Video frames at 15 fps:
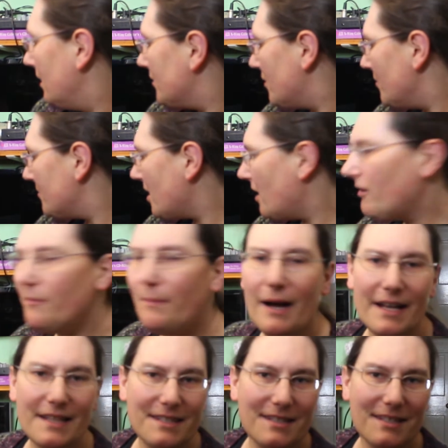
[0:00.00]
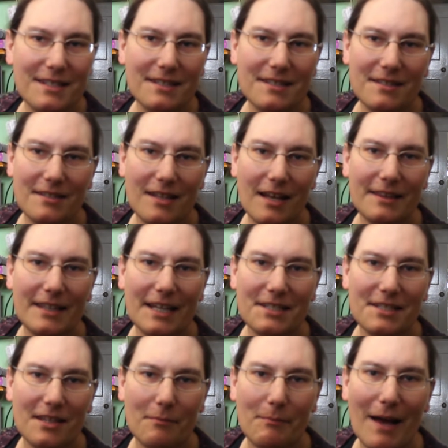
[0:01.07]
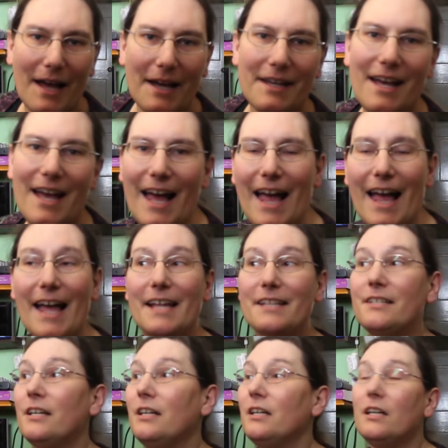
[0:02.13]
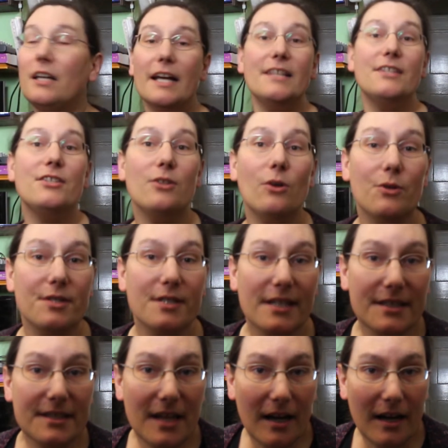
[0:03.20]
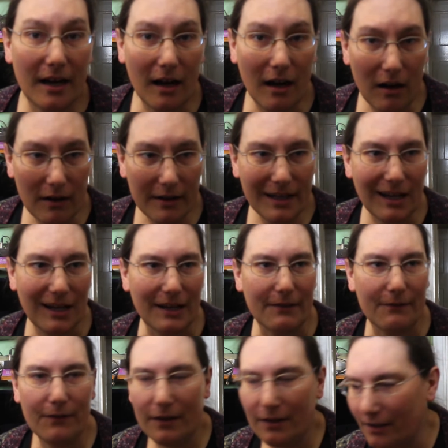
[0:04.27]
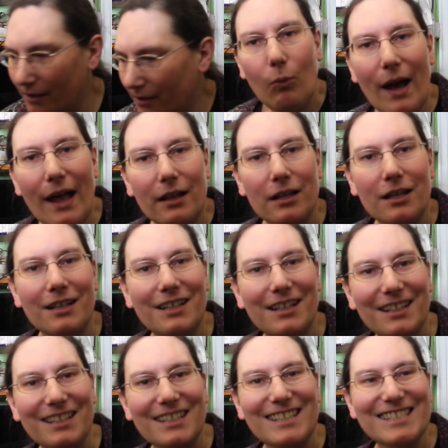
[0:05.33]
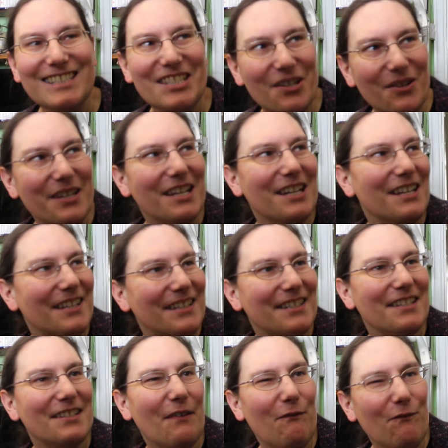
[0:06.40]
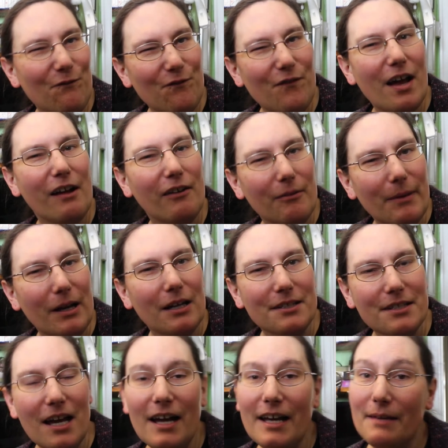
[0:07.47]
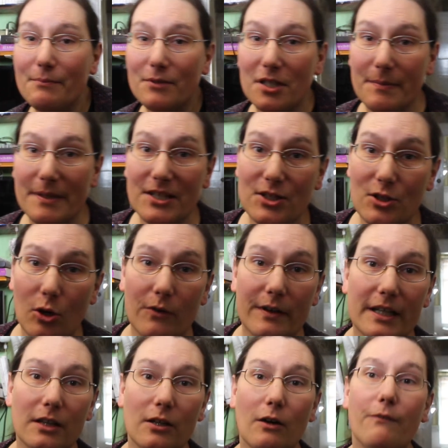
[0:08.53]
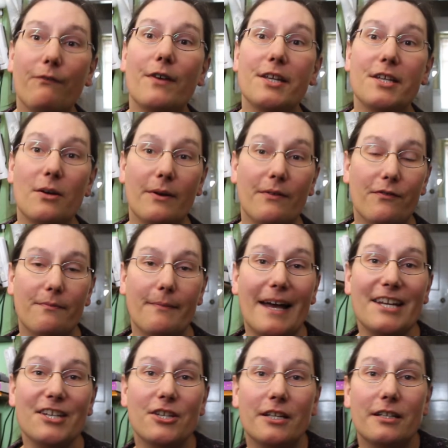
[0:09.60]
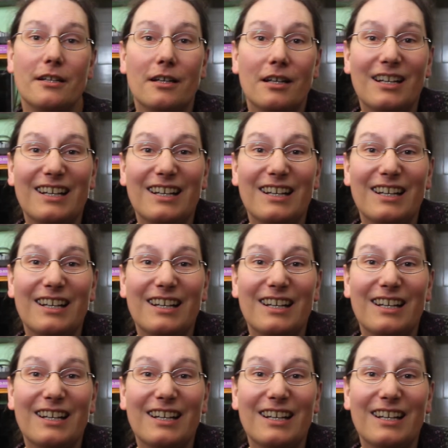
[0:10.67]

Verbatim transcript: Two terabytes sits next to the Mac and it stores the entire archive. Well, two years is a fair amount of time to be storing a lot of video information,